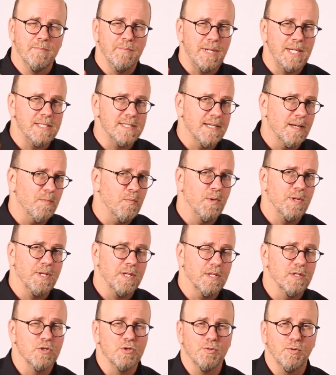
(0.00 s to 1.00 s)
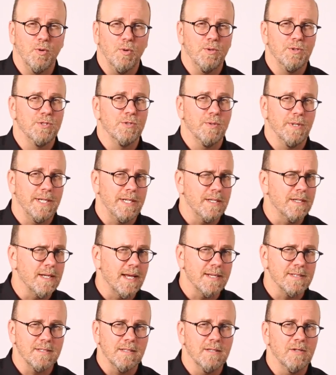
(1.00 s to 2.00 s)
meets up with a control joint and
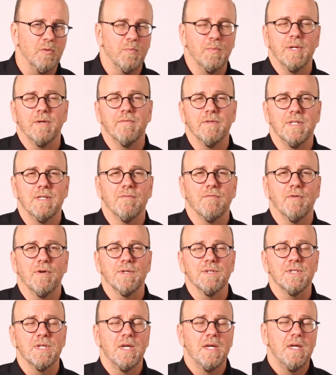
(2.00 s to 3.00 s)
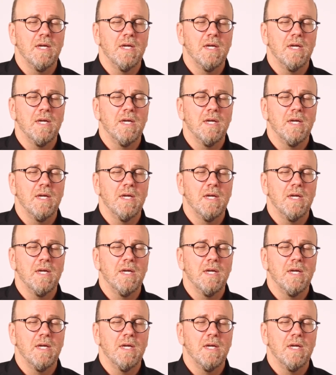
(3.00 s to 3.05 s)
has a little bit of a difference.